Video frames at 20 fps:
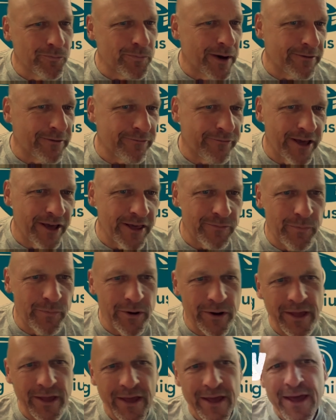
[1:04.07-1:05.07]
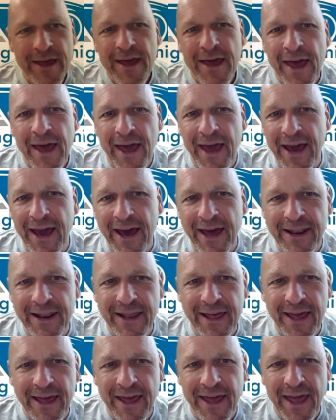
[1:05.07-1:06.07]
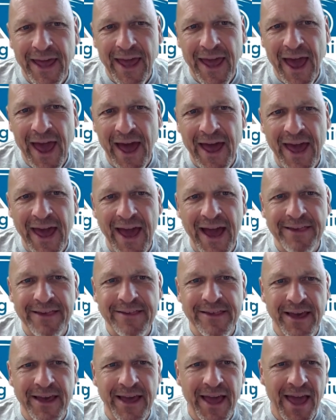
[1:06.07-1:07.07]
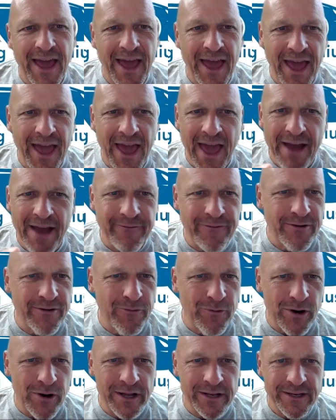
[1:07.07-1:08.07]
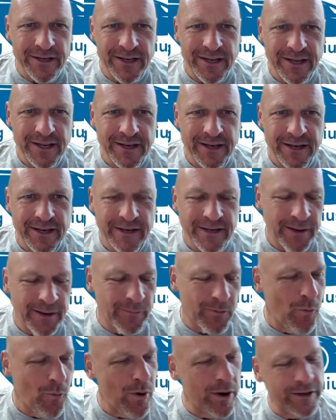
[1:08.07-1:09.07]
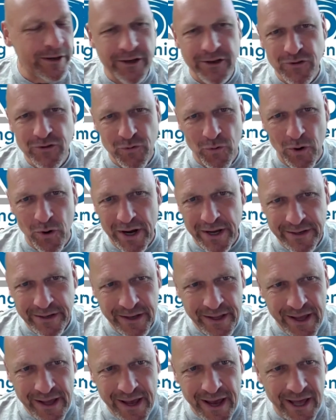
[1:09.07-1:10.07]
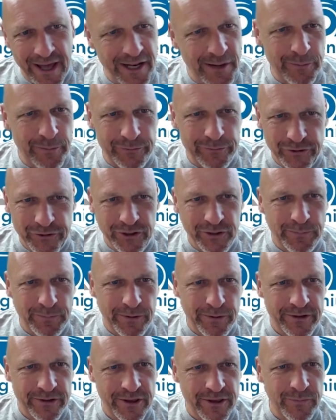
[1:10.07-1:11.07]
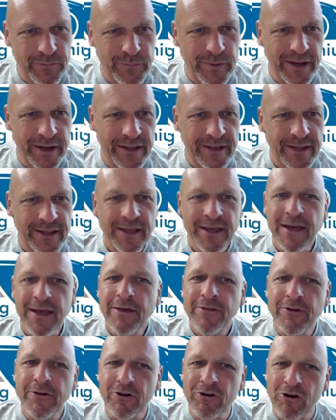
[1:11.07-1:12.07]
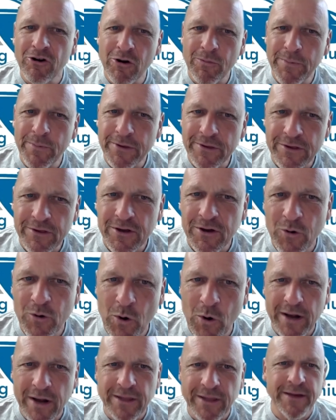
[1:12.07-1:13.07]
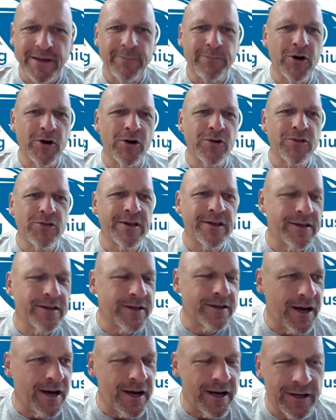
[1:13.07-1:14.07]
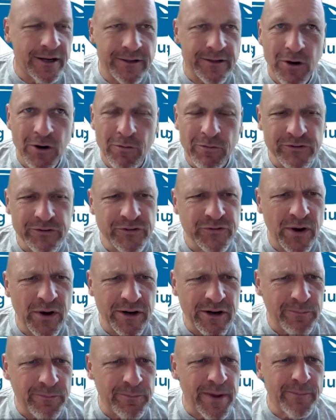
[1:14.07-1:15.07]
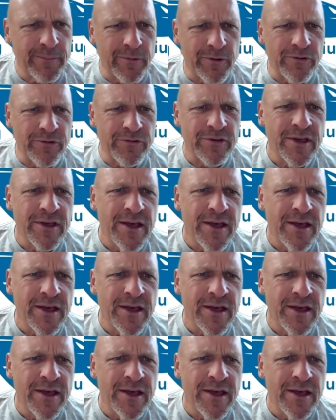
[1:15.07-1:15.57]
on Facebook, and I ask everyone, number one, to join, and number two, to participate. The group is quickly approaching over 200 members,